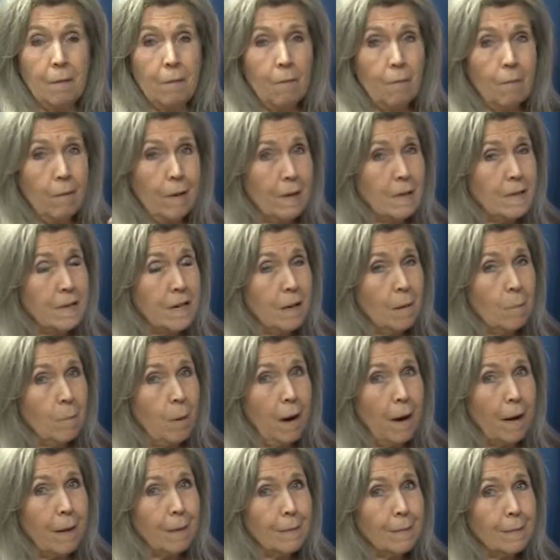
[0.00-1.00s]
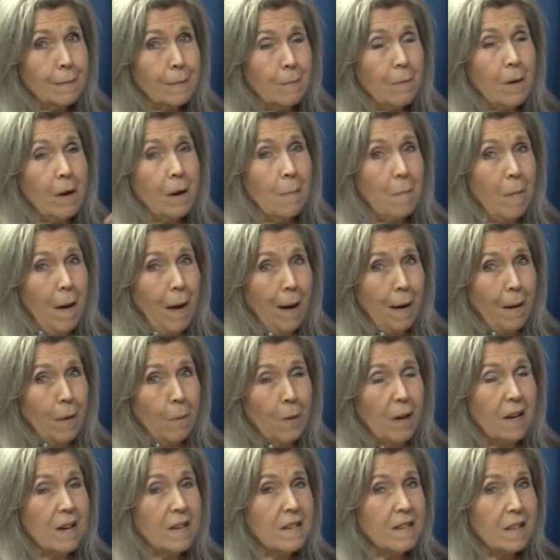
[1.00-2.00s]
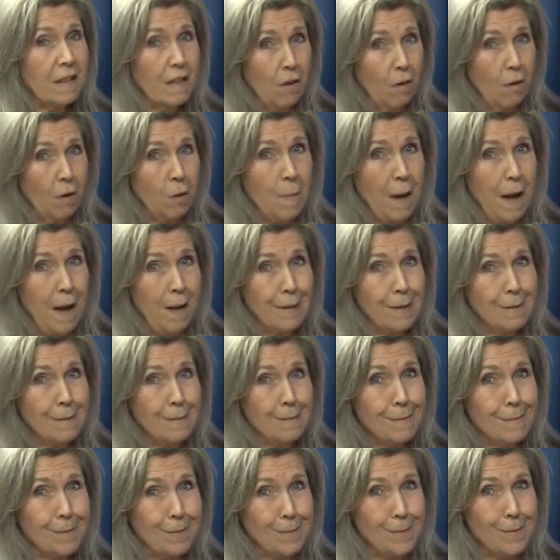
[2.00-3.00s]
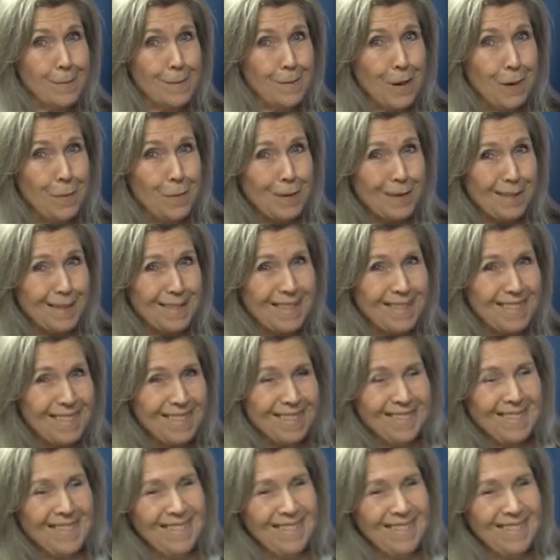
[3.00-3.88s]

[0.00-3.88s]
we're going to take a break. When we come back, we're going to tell you all about it. So stay with us.